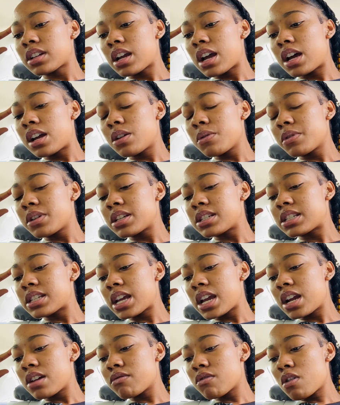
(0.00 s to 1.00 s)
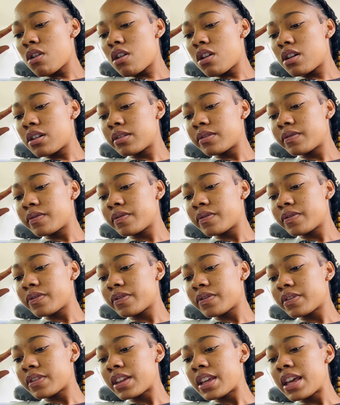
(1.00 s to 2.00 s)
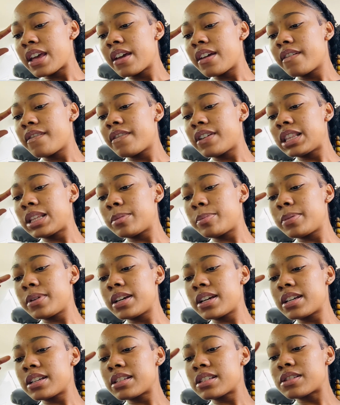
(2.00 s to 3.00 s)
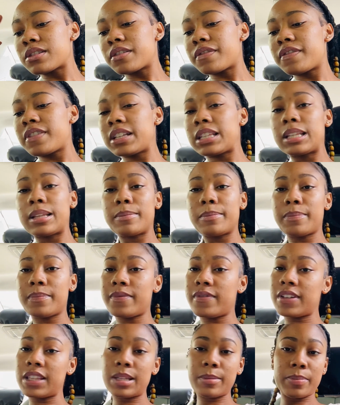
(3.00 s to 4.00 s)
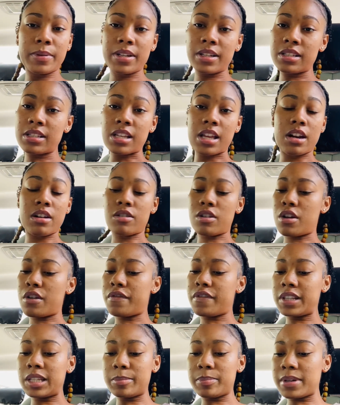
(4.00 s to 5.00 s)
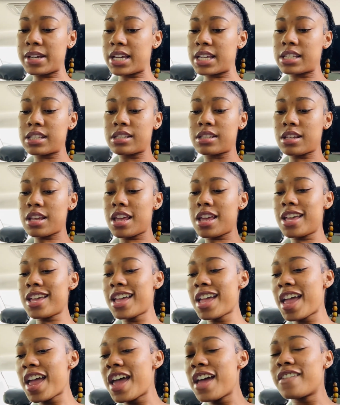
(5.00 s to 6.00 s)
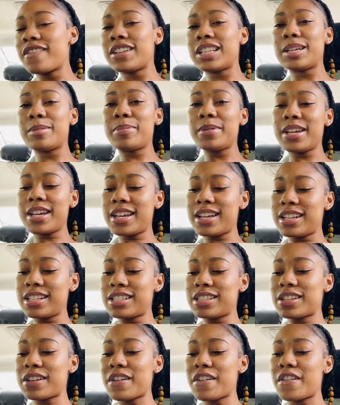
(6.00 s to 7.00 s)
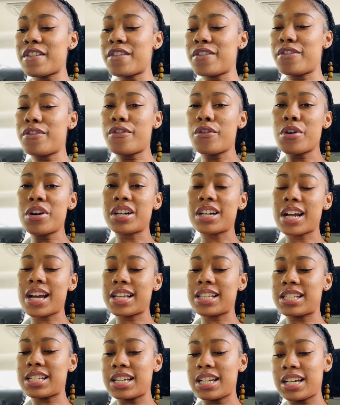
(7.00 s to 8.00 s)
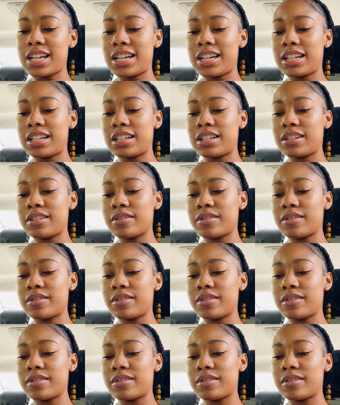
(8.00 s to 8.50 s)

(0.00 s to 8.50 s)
I don't want to say it wrong. Philippians, I don't know. Philippians 4:19.